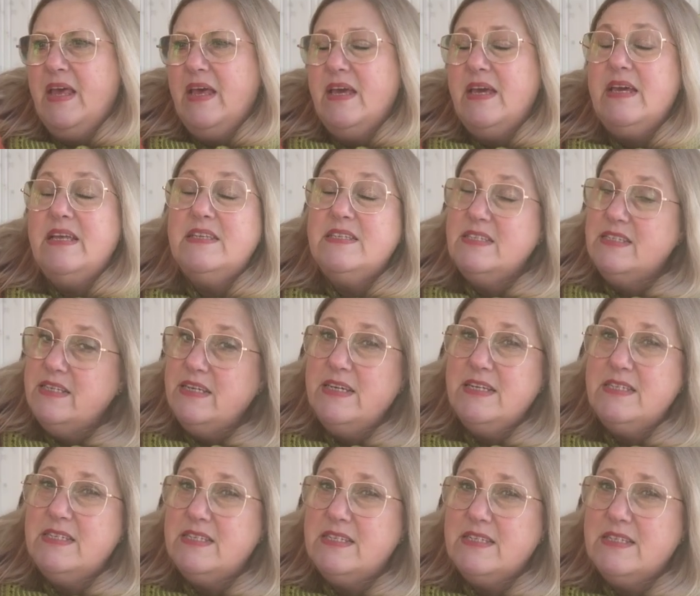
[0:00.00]
it
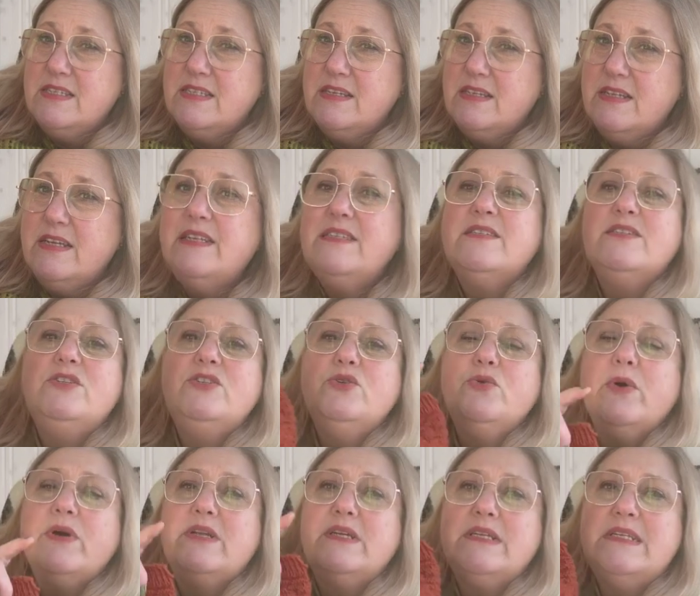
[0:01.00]
says it's
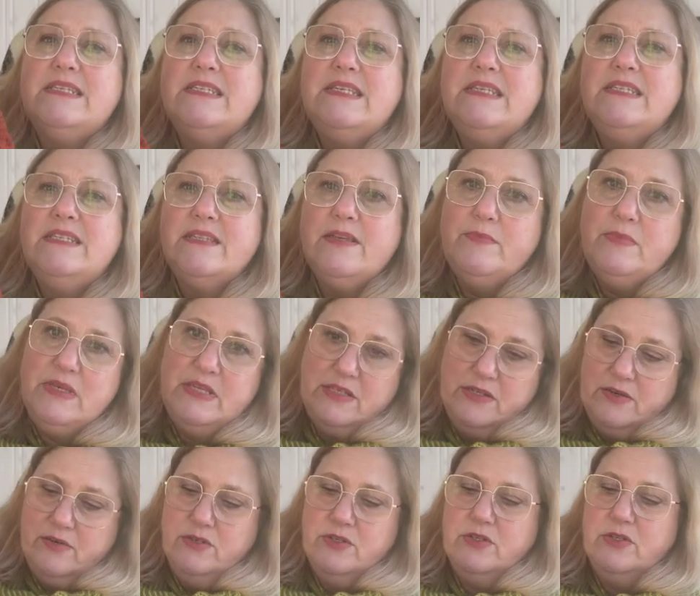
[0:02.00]
260
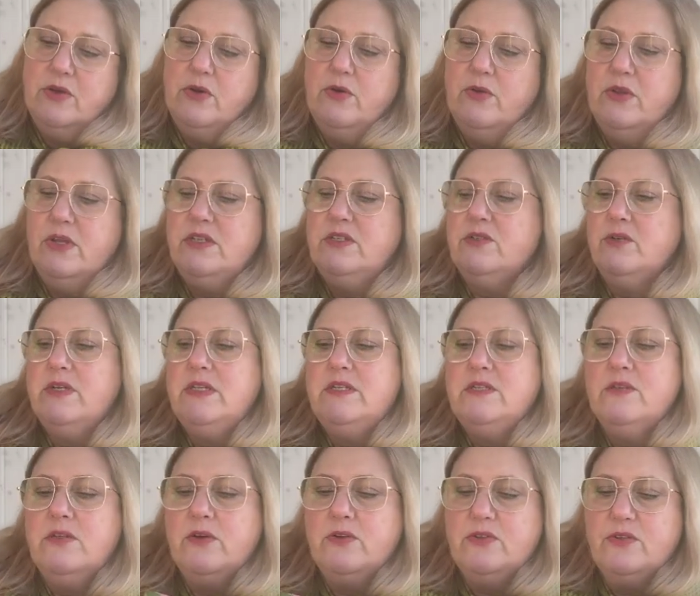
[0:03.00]
meters on it, so it's
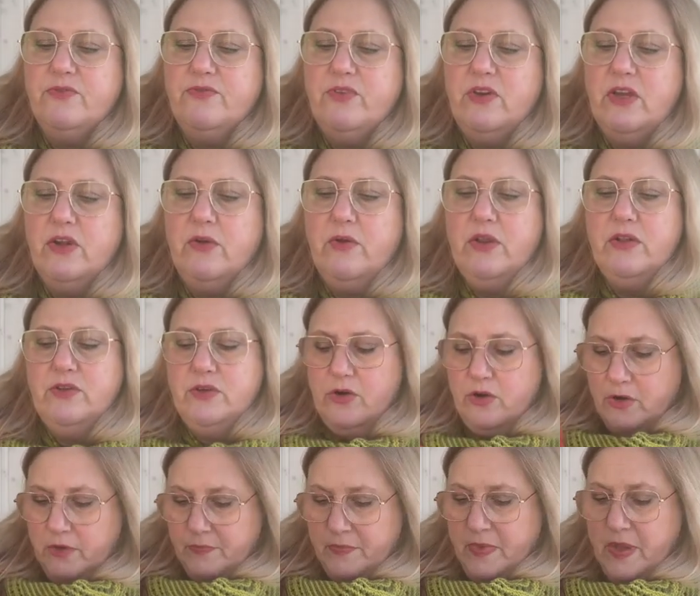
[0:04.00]
not a fingering
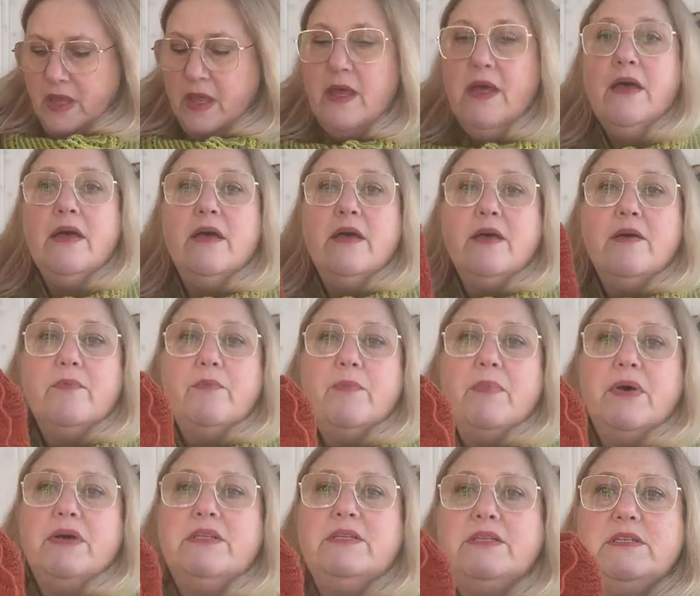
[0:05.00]
yarn,
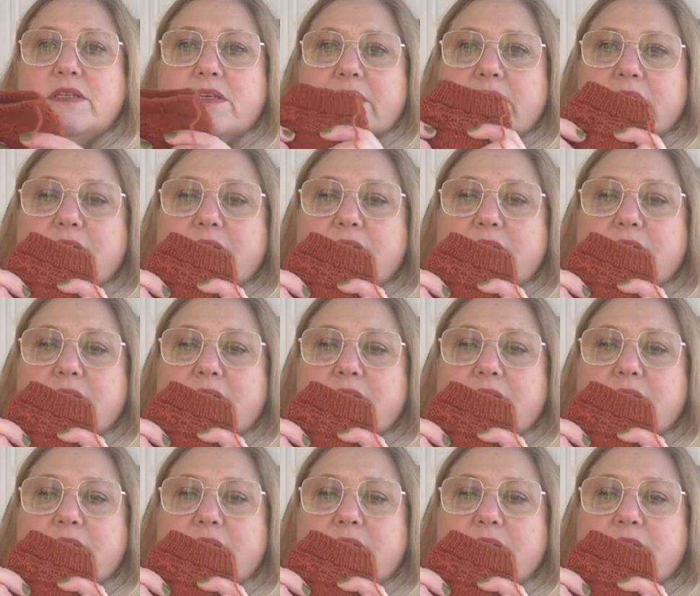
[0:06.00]
but